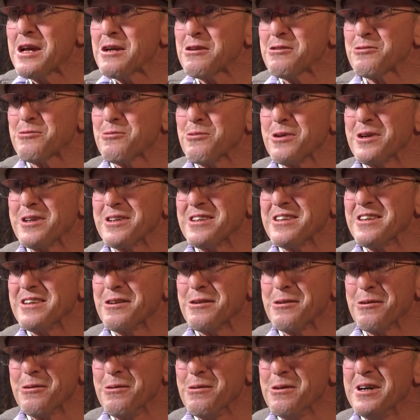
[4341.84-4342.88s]
next one,
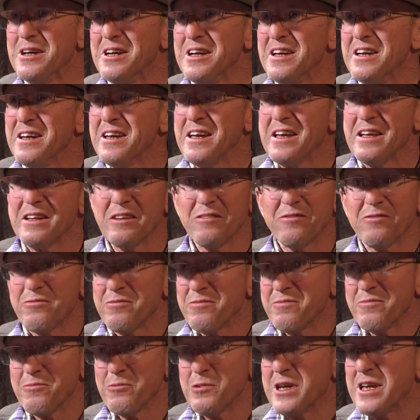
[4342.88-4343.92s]
and
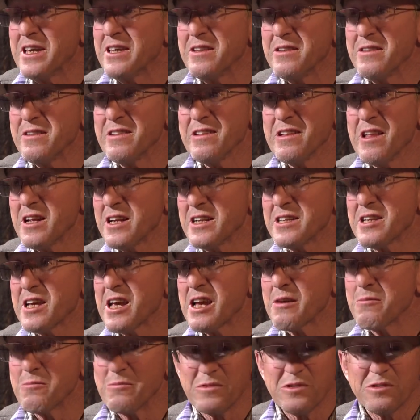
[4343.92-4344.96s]
if a lot of
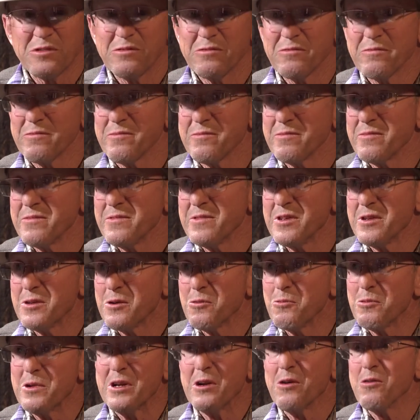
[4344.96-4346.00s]
times,
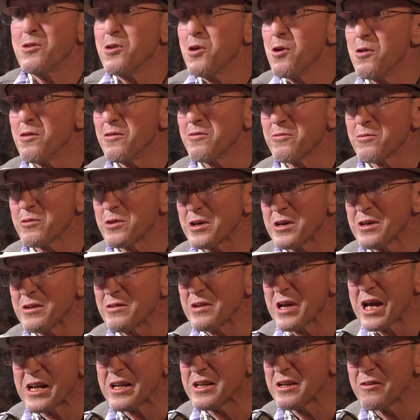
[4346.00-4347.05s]
we don't know if we
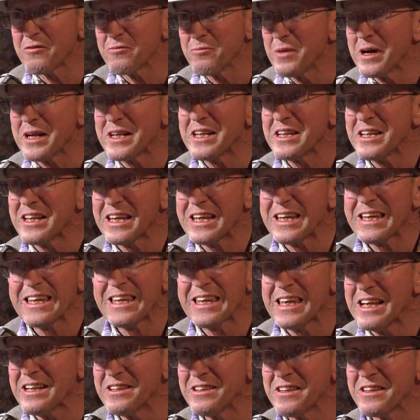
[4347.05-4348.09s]
got enough money to
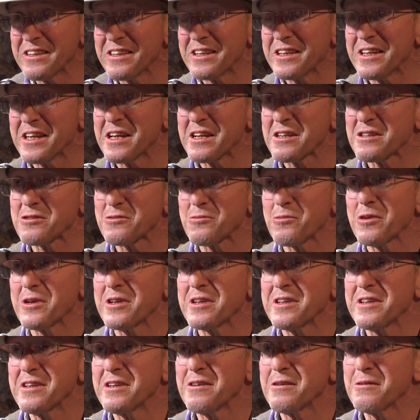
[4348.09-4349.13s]
get to the next
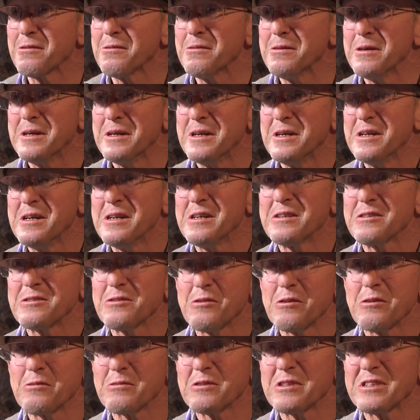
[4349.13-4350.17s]
one,
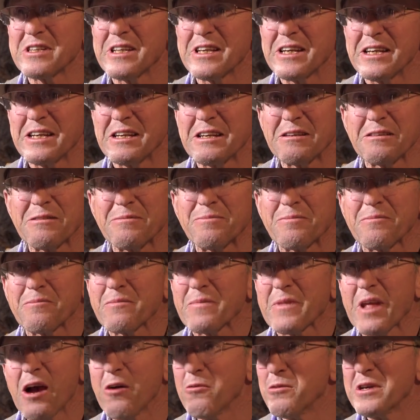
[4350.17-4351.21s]
so it was like,
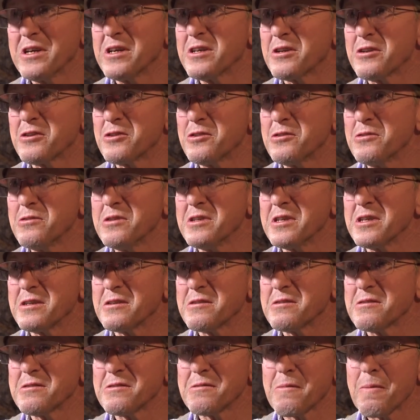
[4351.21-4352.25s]
how are we going to do
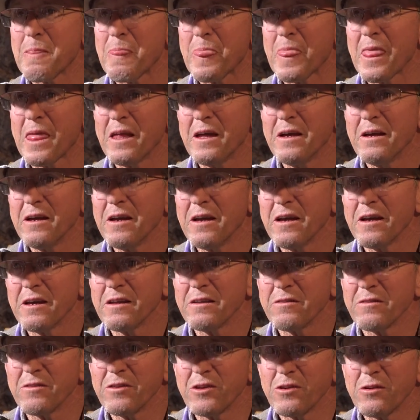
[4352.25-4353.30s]
this?
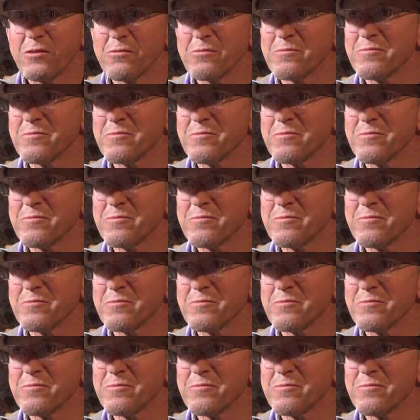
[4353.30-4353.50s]
And,